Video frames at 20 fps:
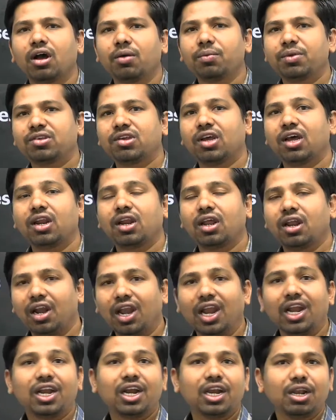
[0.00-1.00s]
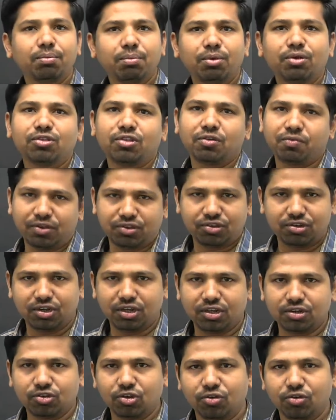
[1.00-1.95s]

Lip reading: which are related in PUC first year.